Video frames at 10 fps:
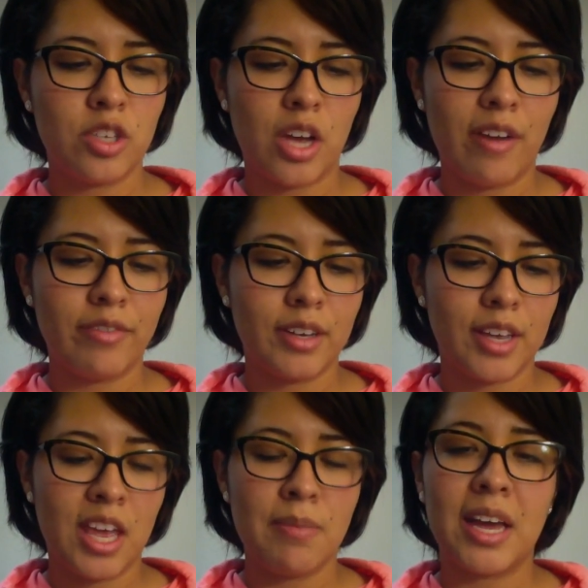you have to
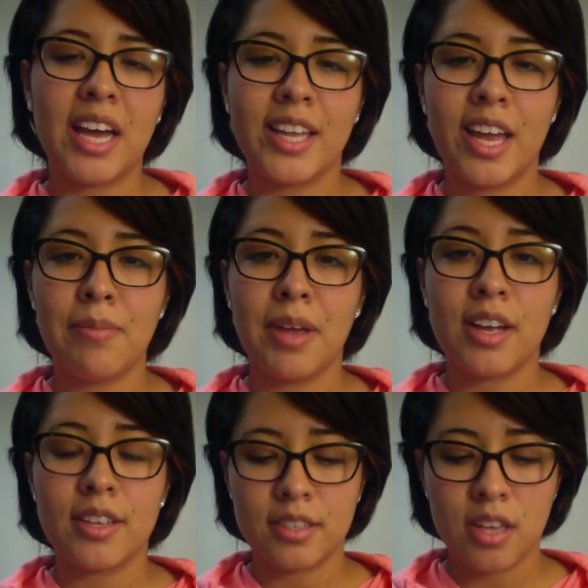keep it clean
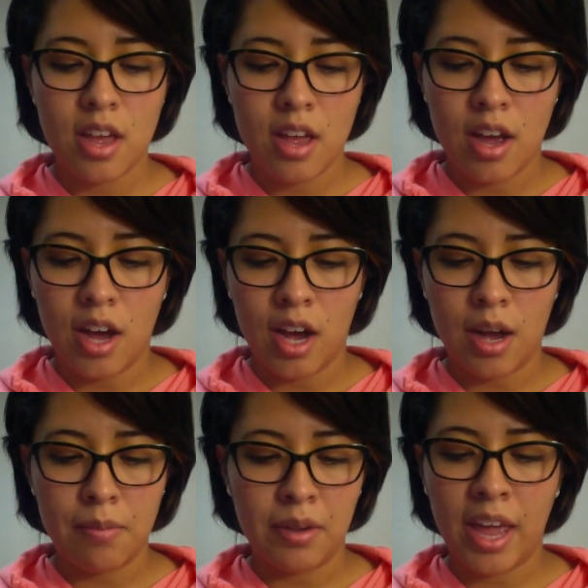because
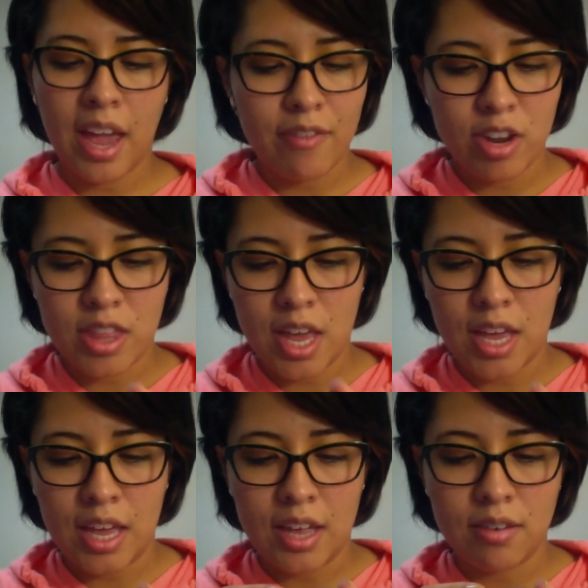like
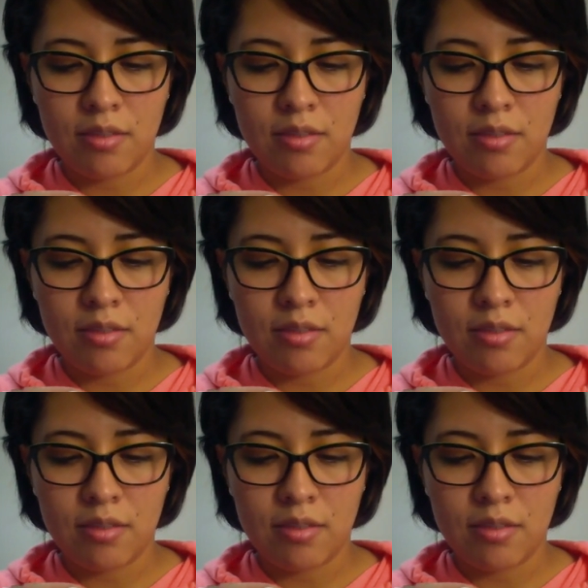everything,